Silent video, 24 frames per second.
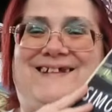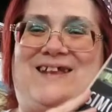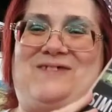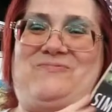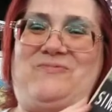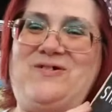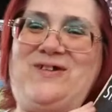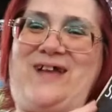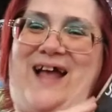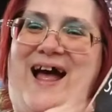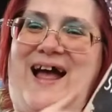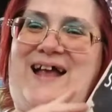if
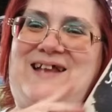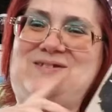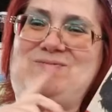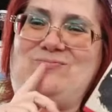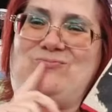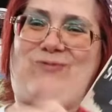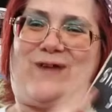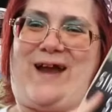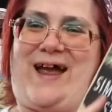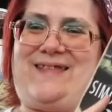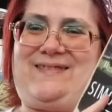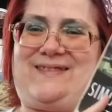you guys
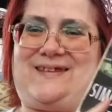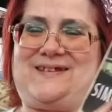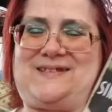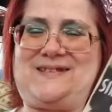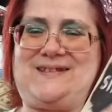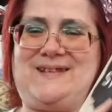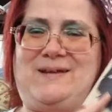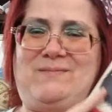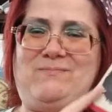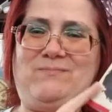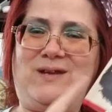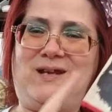read this,
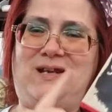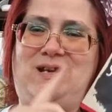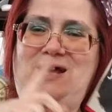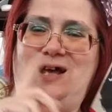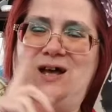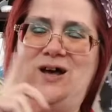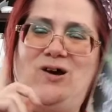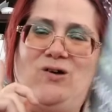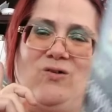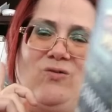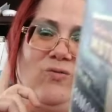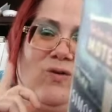let me
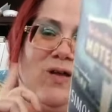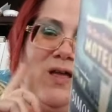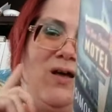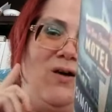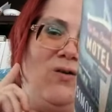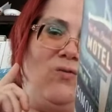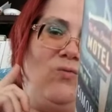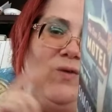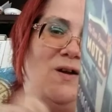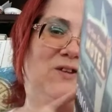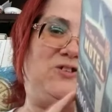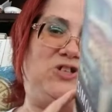know
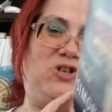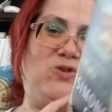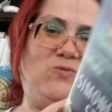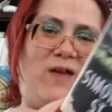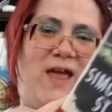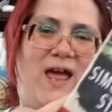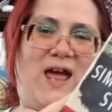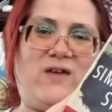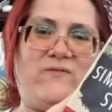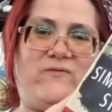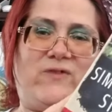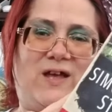what you
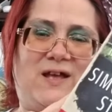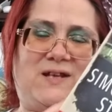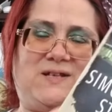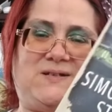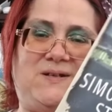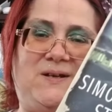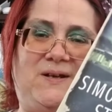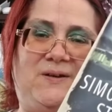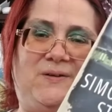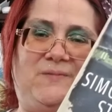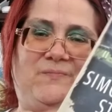gave it.